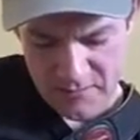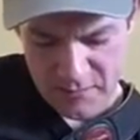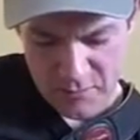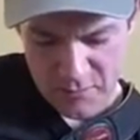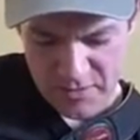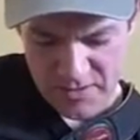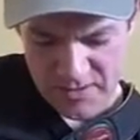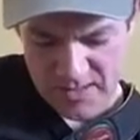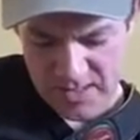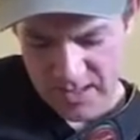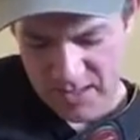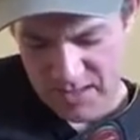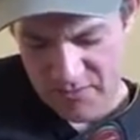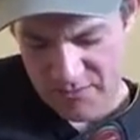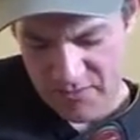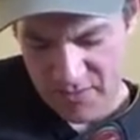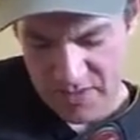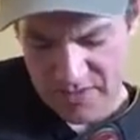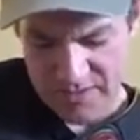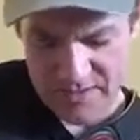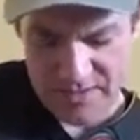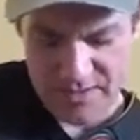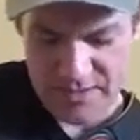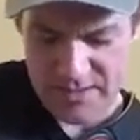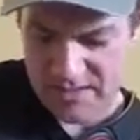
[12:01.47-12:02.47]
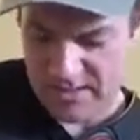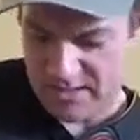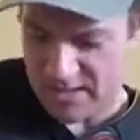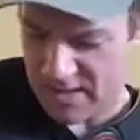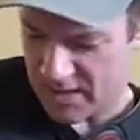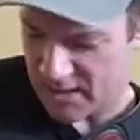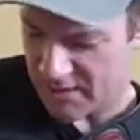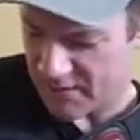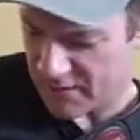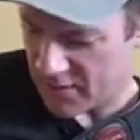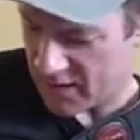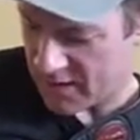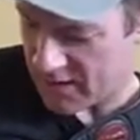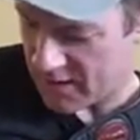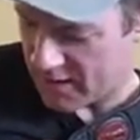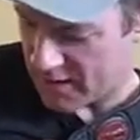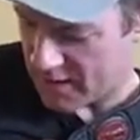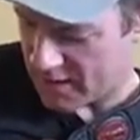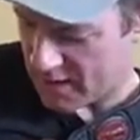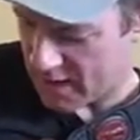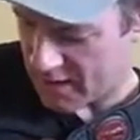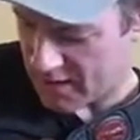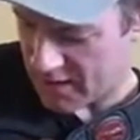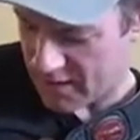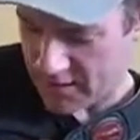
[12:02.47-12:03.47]
14th fret, 16th fret,
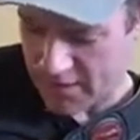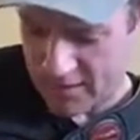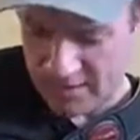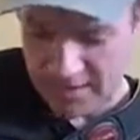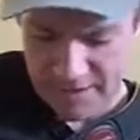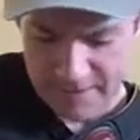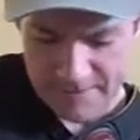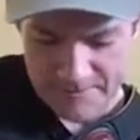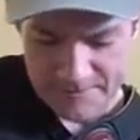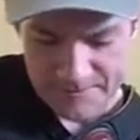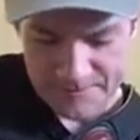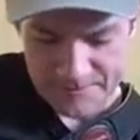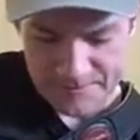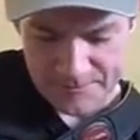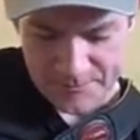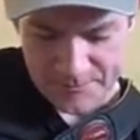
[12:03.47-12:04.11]
in that area.